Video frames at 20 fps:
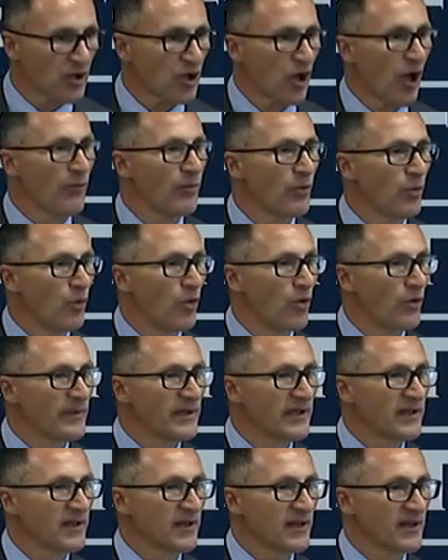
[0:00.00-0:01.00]
Global
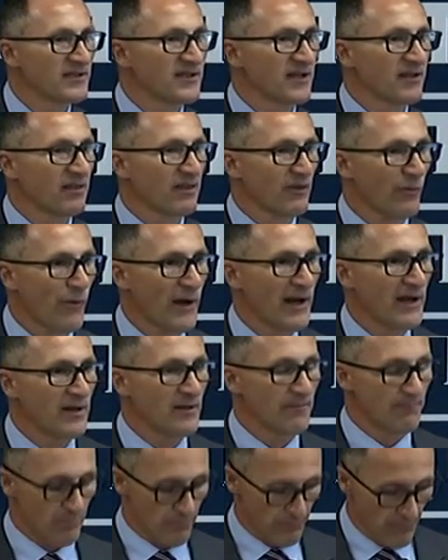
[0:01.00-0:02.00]
warming is a threat
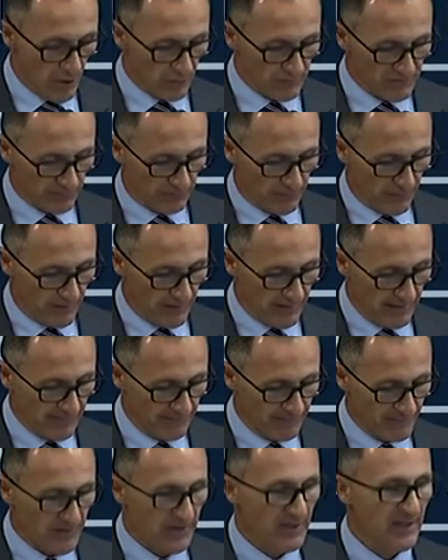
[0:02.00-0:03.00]
multiplier.
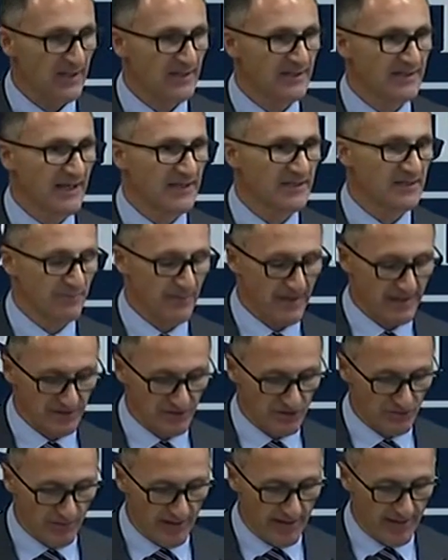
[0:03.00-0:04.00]
It
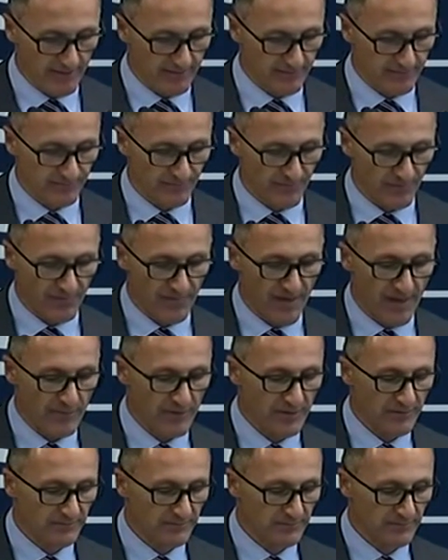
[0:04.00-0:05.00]
exacerbates drought,
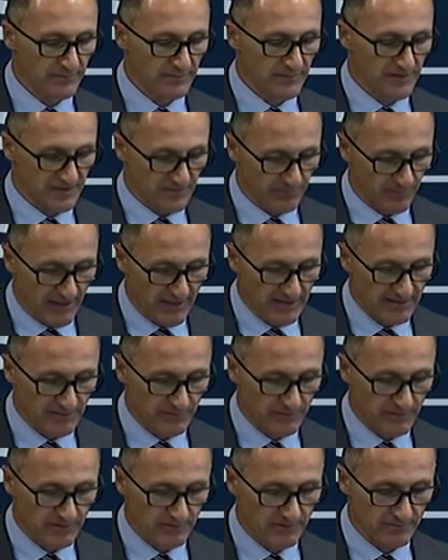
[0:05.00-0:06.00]
famine,
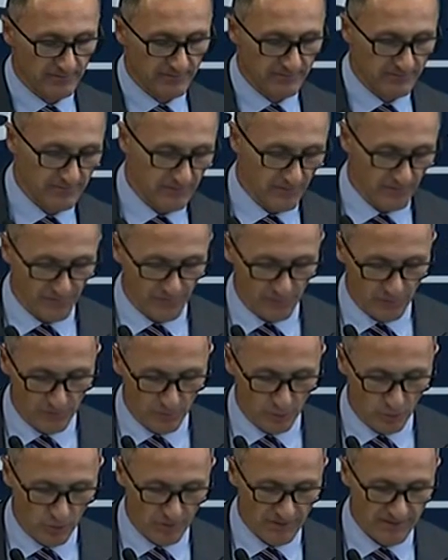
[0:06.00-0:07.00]
displacement, food
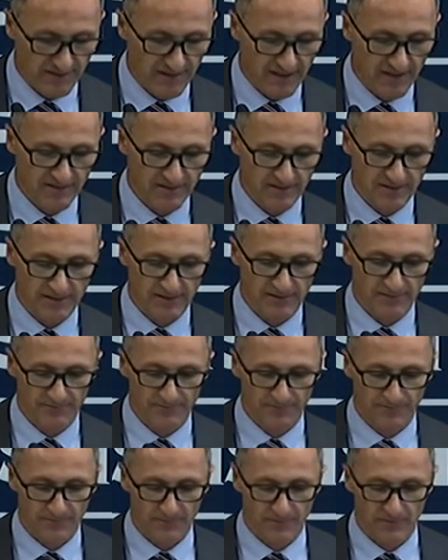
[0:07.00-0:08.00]
and water scarcity,
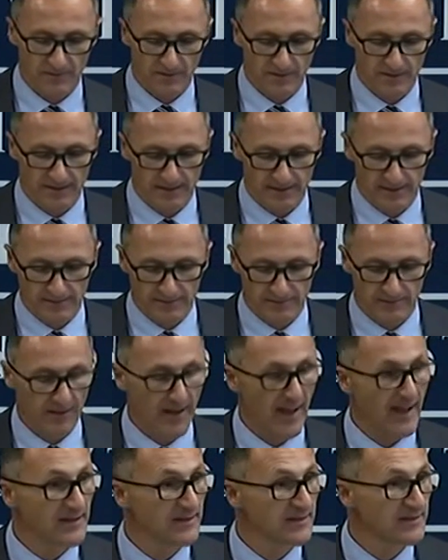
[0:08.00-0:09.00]

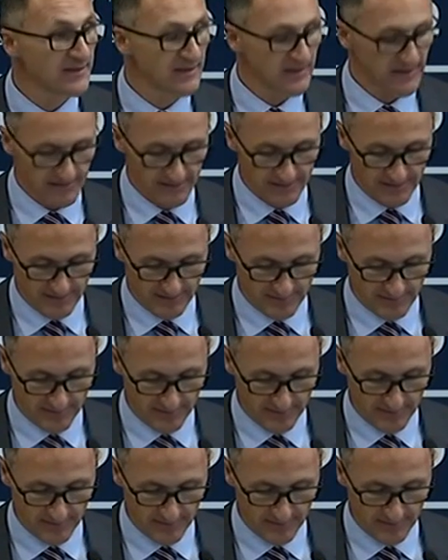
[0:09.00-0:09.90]
and disease.